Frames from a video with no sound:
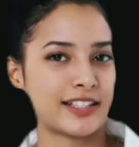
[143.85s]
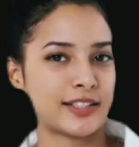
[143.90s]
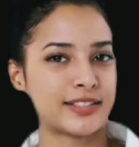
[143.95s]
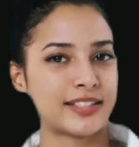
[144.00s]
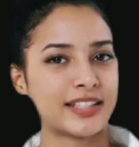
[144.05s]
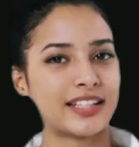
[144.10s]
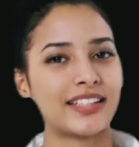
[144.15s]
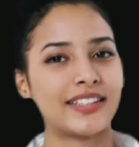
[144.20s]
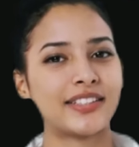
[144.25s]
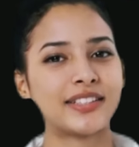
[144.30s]

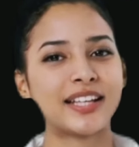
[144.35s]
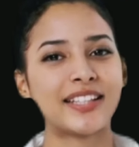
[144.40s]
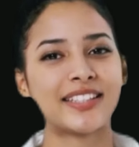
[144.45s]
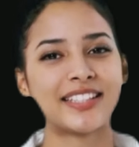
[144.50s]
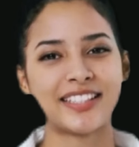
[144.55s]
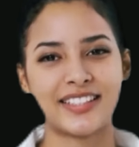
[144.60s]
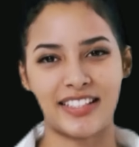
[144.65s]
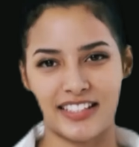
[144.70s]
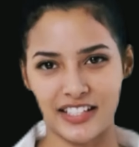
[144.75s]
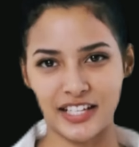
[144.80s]
This is
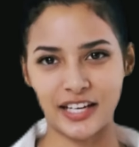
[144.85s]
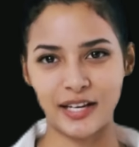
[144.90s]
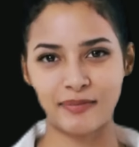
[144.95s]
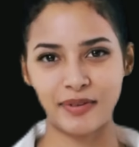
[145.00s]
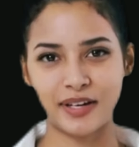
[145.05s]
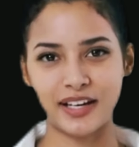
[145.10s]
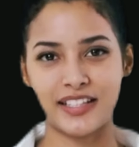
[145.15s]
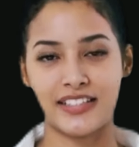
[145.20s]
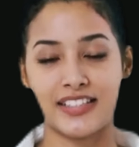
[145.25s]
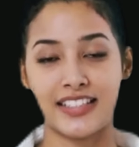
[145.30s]
a
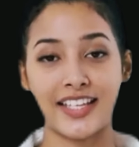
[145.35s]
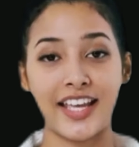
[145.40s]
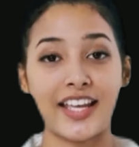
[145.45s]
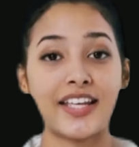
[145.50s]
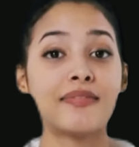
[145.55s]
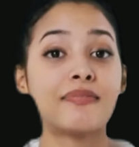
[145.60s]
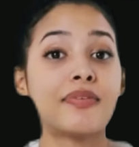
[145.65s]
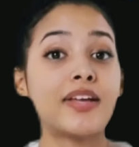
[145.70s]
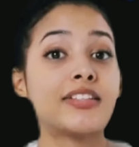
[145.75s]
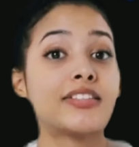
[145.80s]
schemaless
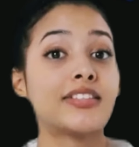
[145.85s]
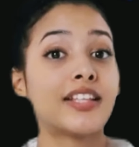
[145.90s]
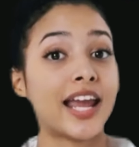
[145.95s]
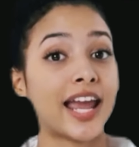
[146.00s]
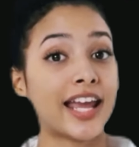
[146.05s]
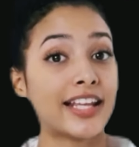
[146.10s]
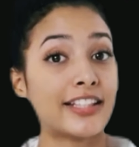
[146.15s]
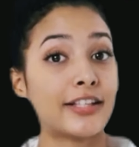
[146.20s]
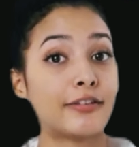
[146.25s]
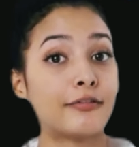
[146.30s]
database,
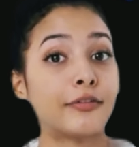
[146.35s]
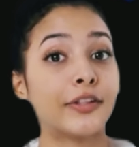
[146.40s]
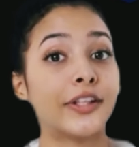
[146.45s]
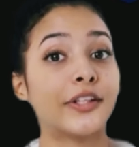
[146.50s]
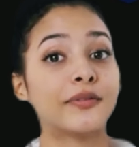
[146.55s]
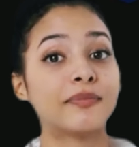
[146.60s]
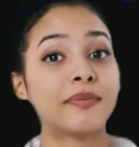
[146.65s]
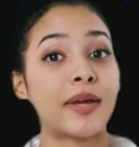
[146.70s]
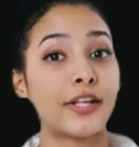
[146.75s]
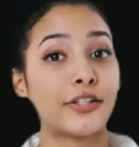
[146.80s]
and the
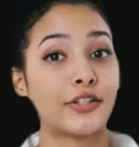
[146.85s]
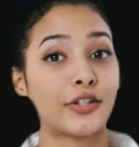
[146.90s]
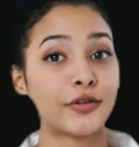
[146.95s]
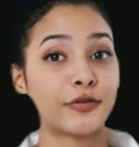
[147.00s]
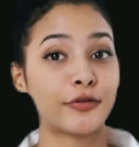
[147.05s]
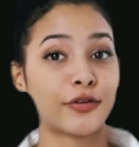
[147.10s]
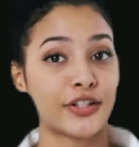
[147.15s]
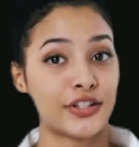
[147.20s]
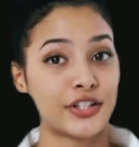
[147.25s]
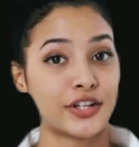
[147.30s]
third major
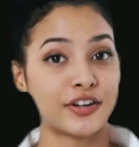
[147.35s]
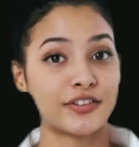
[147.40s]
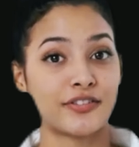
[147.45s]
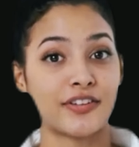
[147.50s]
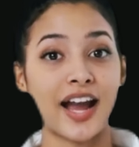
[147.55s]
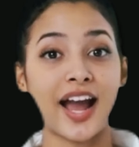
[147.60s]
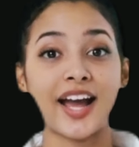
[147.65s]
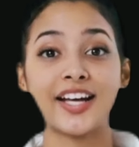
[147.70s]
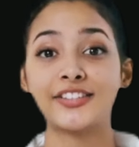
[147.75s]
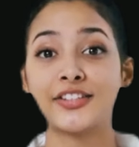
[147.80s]
feature of
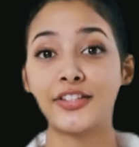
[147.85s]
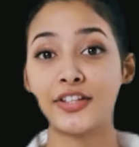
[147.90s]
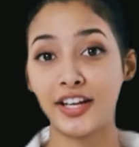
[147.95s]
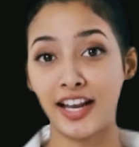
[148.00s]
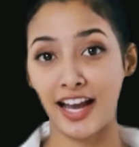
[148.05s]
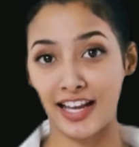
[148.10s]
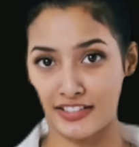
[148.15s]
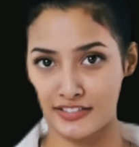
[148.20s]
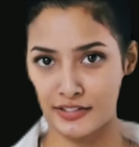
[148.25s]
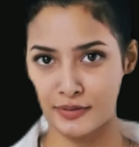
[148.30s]
Azure
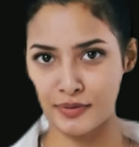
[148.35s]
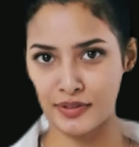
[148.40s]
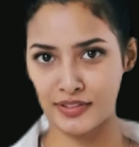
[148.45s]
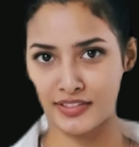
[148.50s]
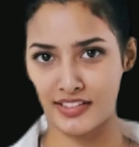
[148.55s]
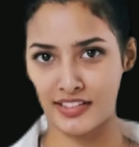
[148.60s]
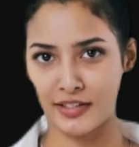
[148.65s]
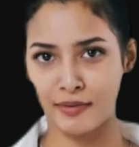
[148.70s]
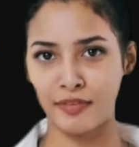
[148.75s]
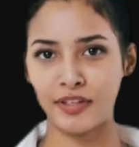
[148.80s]
Cosmos
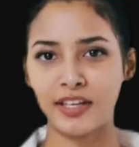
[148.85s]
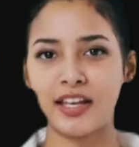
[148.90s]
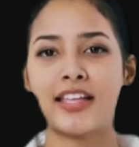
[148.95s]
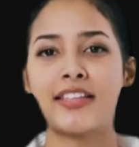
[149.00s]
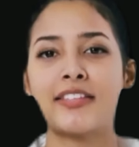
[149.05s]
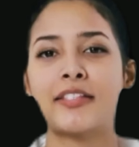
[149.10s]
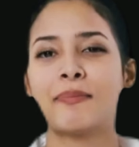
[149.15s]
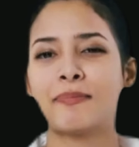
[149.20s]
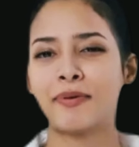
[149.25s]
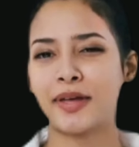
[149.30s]
DB
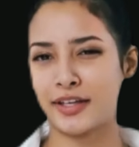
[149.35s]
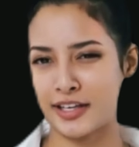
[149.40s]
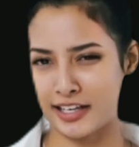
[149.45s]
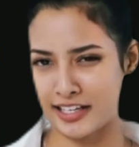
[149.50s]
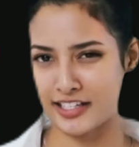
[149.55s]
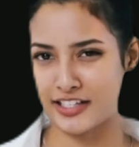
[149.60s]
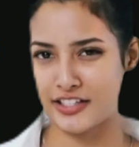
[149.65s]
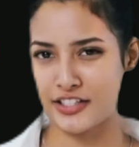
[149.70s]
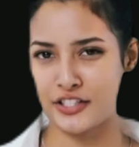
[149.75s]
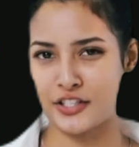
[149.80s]
is
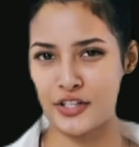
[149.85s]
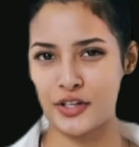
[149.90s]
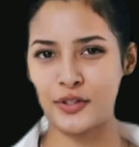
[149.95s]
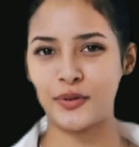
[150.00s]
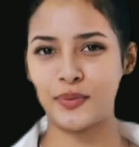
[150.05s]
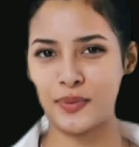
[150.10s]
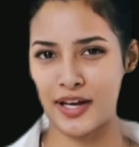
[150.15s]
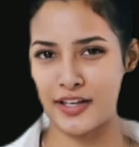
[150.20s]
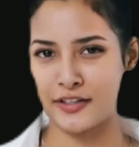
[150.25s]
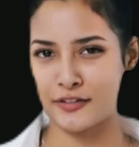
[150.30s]
ability to use
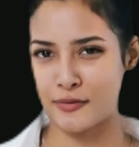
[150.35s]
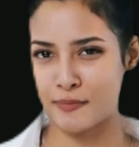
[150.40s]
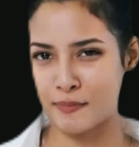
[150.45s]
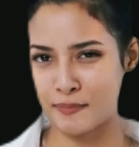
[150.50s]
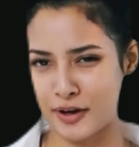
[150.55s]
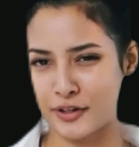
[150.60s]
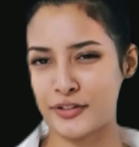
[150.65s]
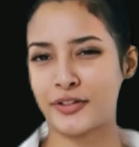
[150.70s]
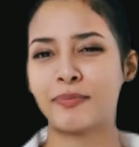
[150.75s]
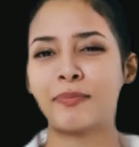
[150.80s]
one of
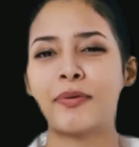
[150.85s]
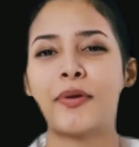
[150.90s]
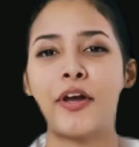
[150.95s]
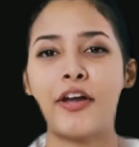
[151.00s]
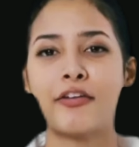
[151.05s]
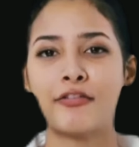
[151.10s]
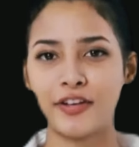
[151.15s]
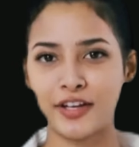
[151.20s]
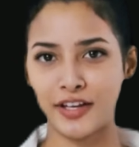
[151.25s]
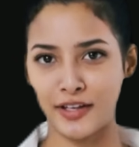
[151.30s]
multiple
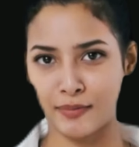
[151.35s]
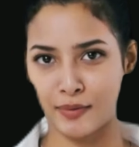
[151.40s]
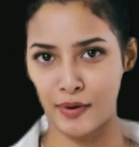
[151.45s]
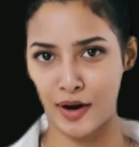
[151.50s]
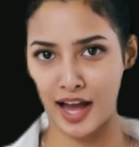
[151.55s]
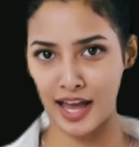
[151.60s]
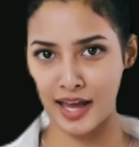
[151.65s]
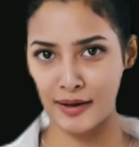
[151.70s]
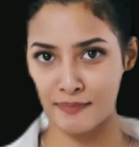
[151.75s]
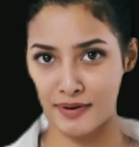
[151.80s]
available
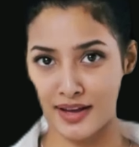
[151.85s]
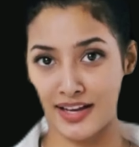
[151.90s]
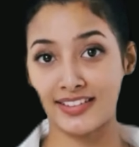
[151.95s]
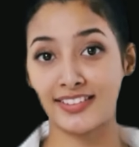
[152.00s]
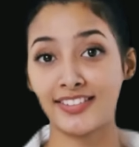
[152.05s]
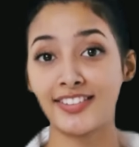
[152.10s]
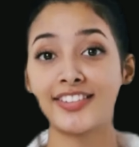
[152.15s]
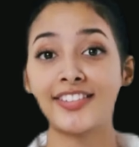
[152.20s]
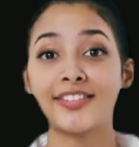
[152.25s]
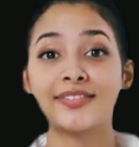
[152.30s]

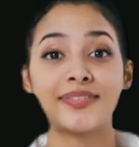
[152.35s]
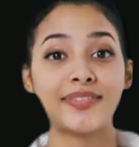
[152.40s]
APIs.